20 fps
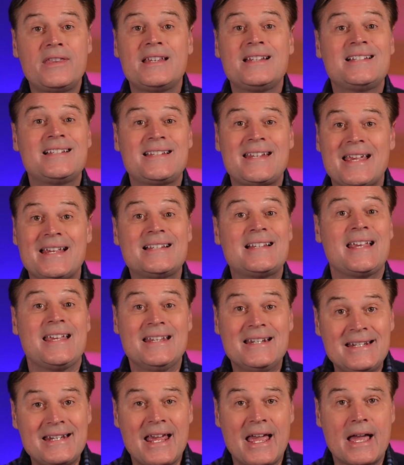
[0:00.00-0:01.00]
stays
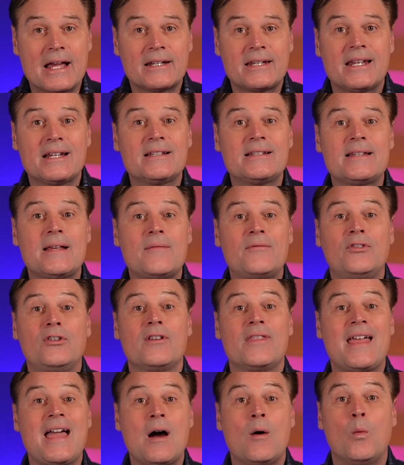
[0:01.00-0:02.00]
intact except for
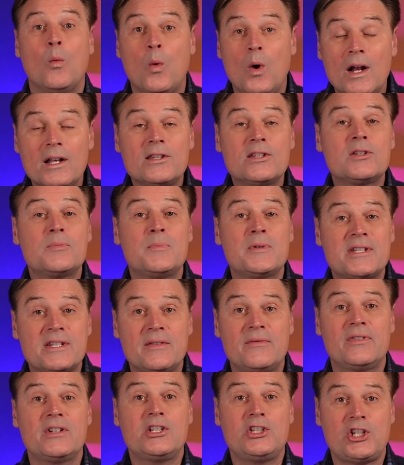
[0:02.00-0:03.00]
that one
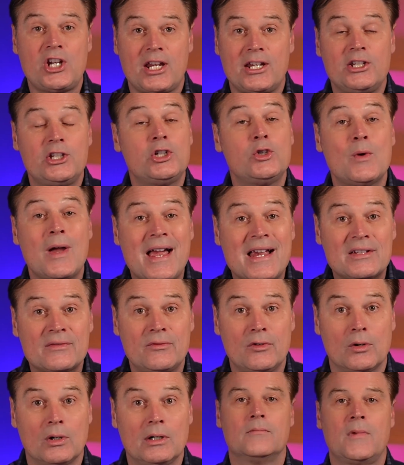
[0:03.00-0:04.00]
specific change you asked
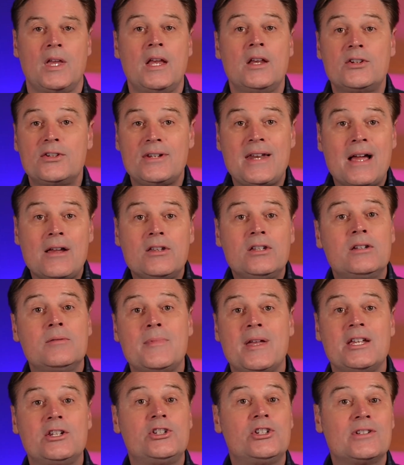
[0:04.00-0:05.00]
for. So now you can
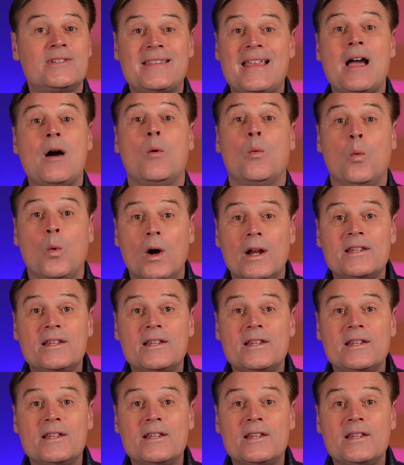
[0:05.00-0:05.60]
make just that one